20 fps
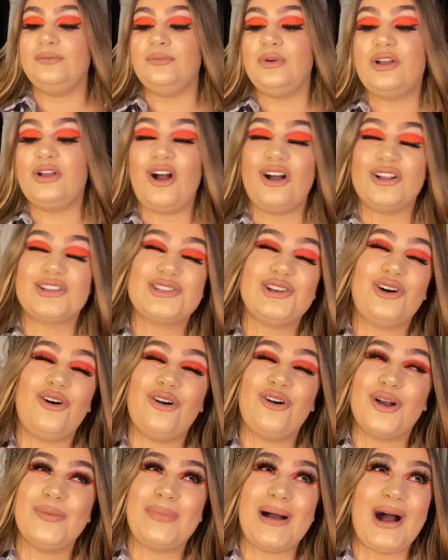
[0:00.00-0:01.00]
we've got to
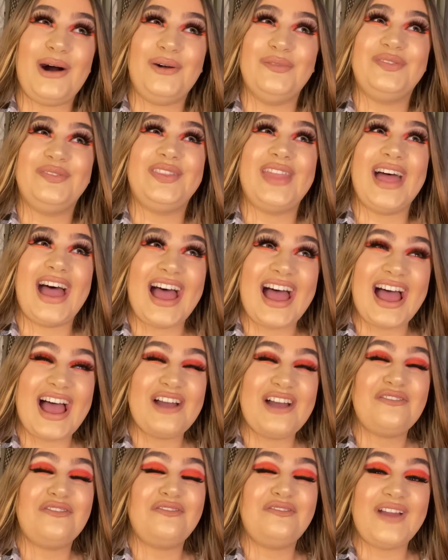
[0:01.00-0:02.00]
talk about their
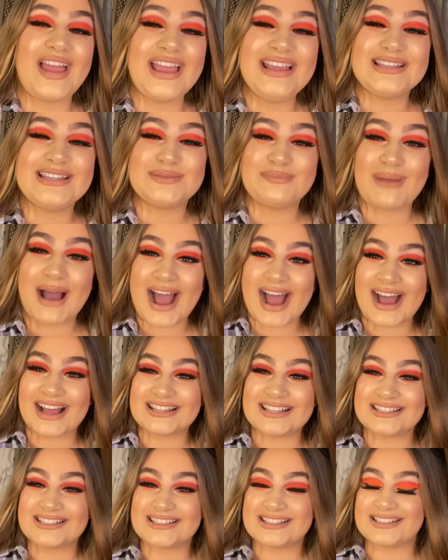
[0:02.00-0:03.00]
face
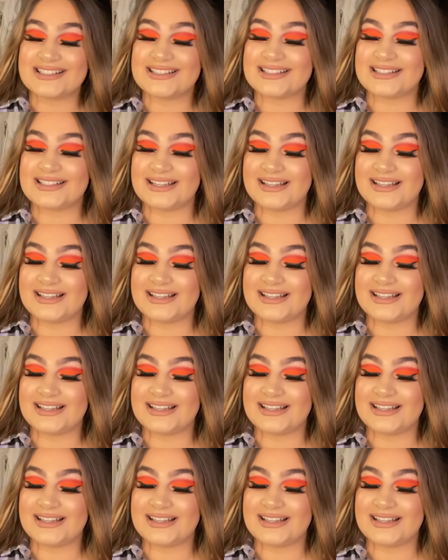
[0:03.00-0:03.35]
masks.